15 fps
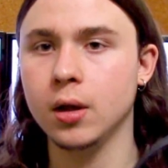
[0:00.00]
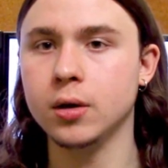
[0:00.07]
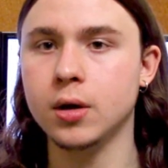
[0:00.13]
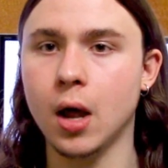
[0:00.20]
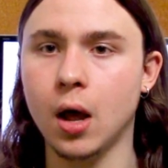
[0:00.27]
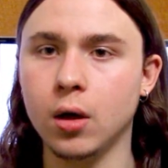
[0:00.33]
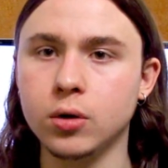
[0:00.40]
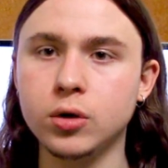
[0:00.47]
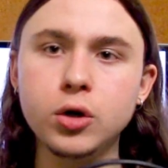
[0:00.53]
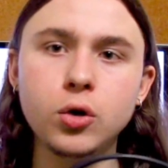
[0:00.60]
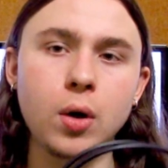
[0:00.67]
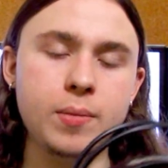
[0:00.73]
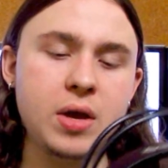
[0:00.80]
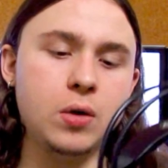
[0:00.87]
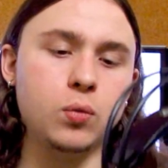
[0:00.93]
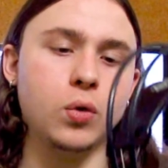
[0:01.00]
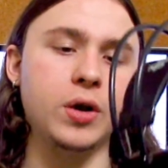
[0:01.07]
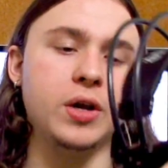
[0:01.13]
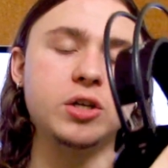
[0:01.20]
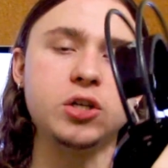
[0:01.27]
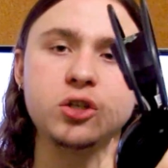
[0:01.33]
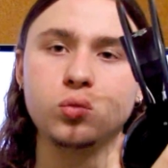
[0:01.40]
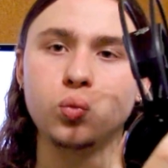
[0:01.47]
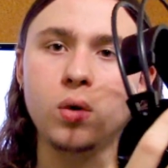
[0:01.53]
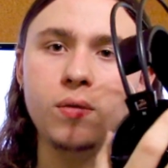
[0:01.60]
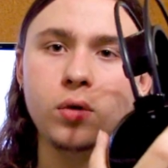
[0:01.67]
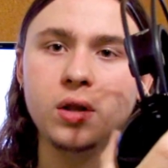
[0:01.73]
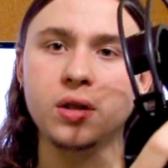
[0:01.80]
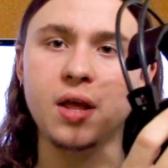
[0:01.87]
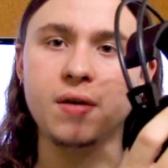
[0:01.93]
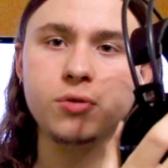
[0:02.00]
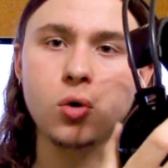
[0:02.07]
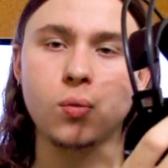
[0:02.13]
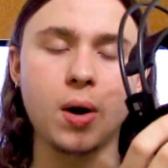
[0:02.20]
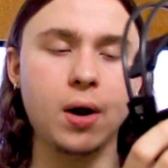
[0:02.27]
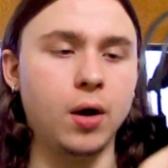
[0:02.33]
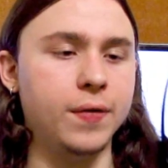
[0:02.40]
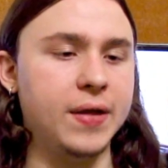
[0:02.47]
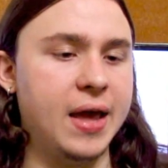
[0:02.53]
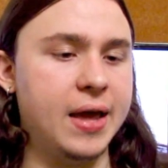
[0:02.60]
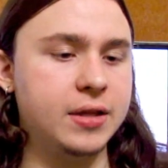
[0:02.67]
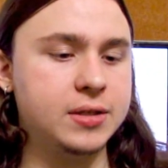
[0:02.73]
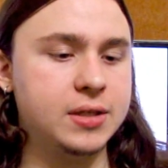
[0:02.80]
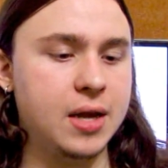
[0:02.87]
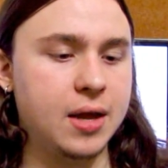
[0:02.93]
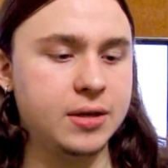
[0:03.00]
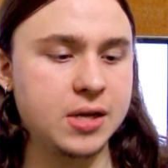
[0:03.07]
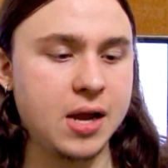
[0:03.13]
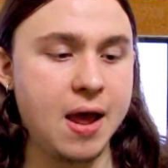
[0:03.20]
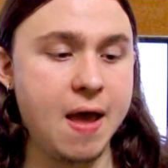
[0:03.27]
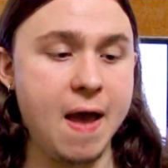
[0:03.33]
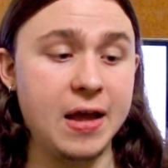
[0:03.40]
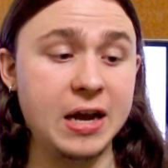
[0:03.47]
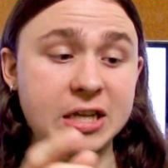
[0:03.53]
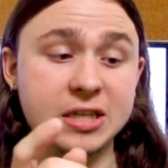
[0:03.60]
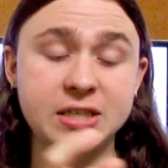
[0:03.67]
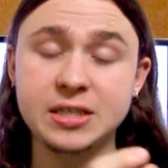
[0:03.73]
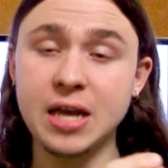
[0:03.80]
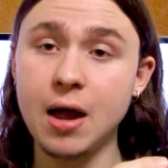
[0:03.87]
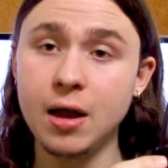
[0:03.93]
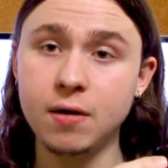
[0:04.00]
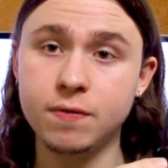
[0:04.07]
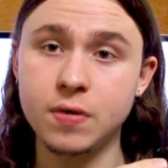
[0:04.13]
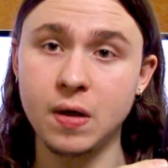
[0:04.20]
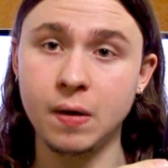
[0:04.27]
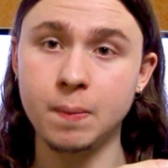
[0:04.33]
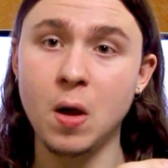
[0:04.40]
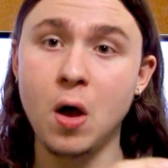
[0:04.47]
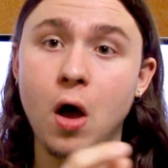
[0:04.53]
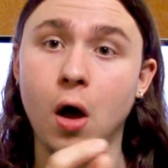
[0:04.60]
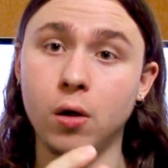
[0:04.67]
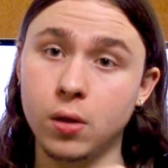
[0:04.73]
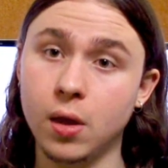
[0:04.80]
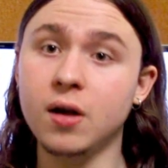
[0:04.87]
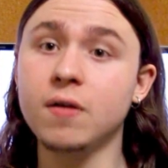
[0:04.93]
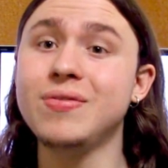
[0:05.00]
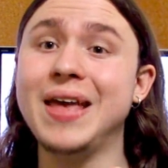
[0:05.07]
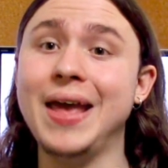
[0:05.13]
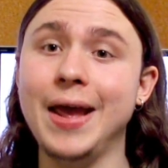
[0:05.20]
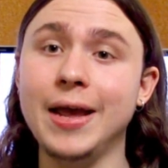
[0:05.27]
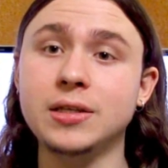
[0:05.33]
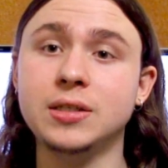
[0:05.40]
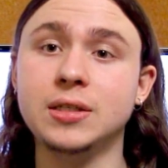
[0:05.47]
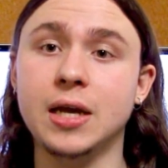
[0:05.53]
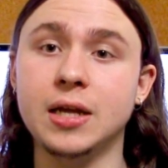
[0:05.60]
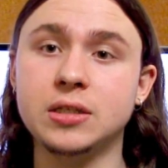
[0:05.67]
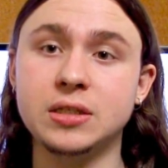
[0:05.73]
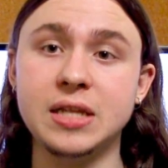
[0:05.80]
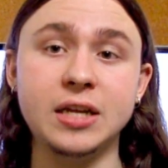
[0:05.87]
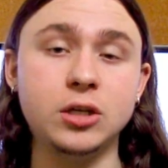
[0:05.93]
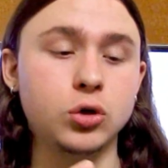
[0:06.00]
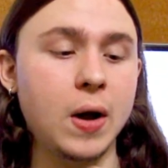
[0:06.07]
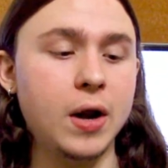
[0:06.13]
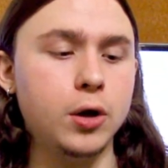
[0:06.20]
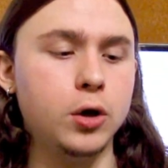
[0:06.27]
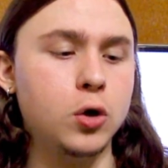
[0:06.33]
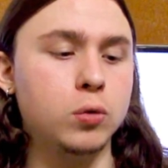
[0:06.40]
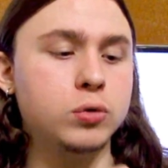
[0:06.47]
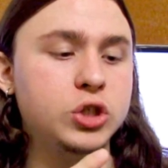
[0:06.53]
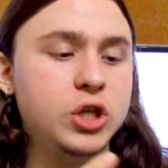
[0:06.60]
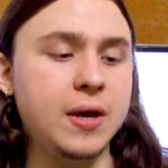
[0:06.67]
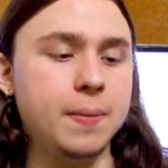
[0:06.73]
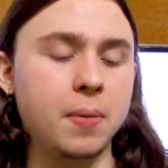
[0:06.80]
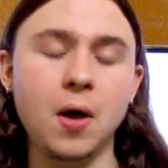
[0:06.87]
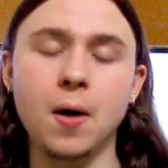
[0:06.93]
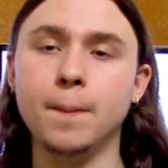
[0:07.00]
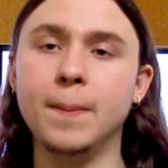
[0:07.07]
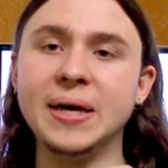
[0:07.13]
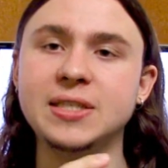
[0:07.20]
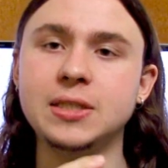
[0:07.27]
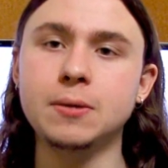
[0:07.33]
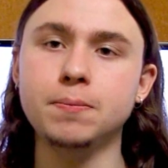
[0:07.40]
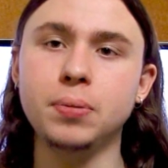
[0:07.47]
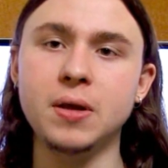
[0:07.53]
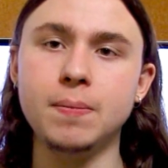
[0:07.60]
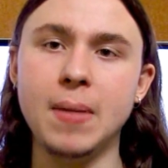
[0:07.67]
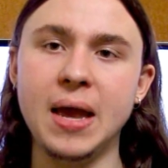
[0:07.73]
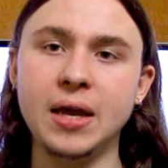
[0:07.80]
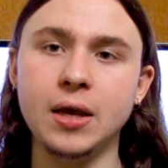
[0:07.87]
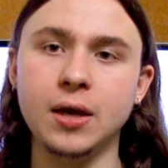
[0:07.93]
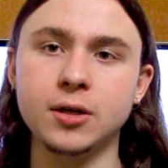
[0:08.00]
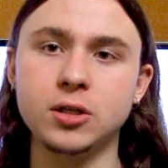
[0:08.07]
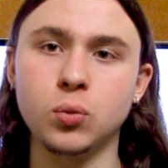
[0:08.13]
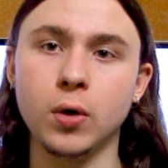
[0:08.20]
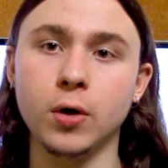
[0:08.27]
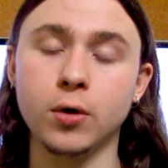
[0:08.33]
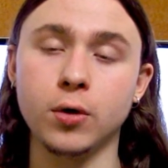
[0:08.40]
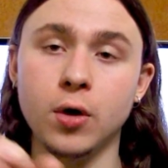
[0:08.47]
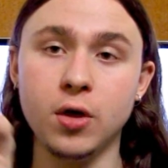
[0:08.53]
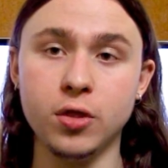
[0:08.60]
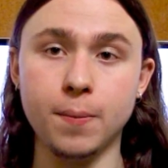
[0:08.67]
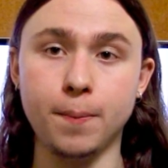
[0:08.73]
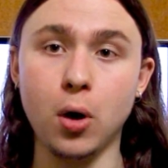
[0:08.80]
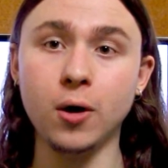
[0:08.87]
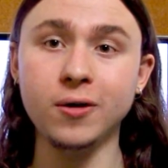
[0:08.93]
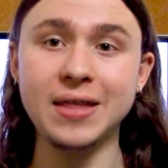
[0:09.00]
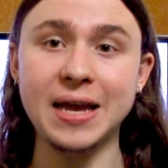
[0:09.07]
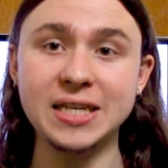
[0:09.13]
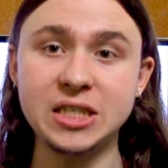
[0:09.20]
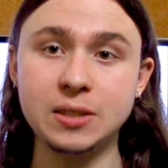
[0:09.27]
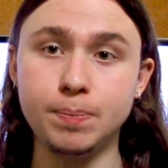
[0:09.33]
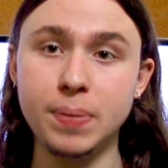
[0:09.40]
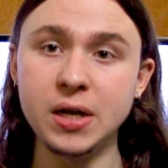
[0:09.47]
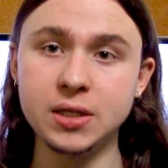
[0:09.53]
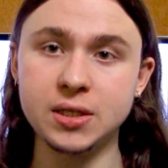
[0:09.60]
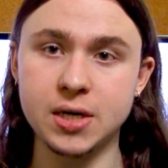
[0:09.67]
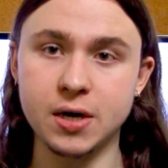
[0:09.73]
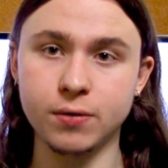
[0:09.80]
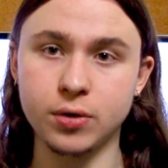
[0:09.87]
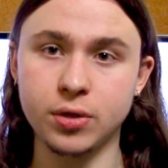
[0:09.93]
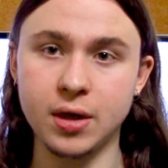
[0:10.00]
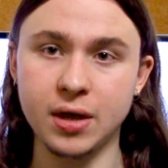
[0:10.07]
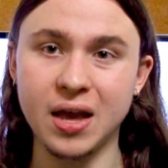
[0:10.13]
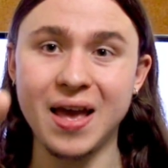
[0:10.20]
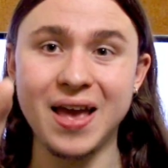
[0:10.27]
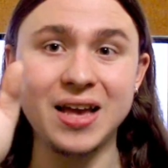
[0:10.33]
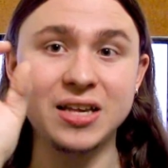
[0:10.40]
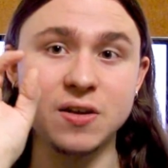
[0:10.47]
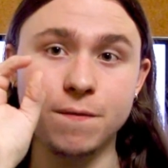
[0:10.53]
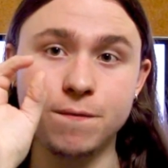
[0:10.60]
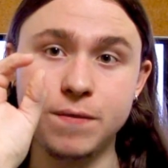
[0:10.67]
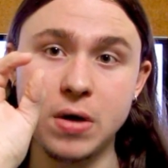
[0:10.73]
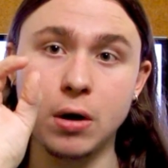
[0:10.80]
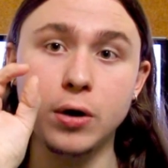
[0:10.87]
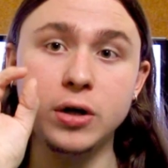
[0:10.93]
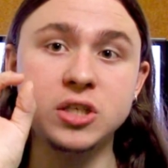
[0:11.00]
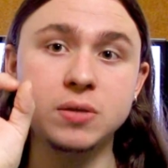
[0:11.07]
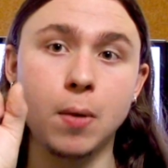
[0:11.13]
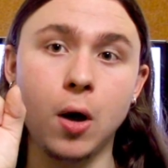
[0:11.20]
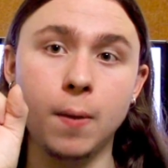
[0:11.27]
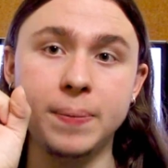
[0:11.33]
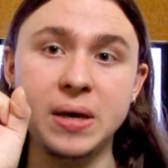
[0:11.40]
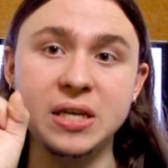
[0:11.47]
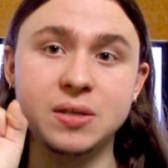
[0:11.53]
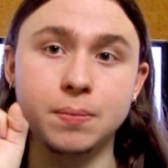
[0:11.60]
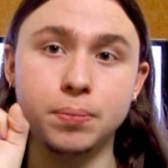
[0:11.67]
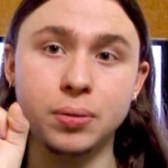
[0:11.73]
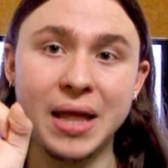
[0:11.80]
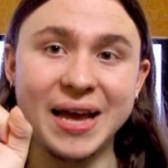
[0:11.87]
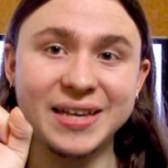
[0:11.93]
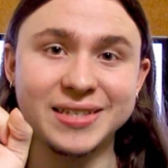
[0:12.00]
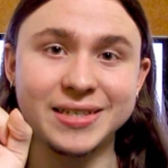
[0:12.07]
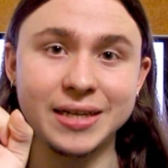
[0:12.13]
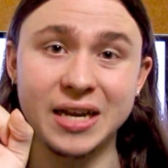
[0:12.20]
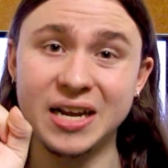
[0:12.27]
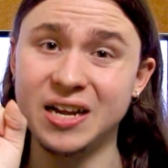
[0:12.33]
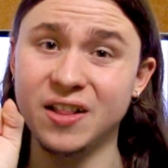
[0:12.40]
Now, you know what I mean, where you could just swivel it left and right on the headset, and inside of them, a lot of the headsets, they try to go cheap by simply making it to where the part that spins and everything is a very small piece of plastic.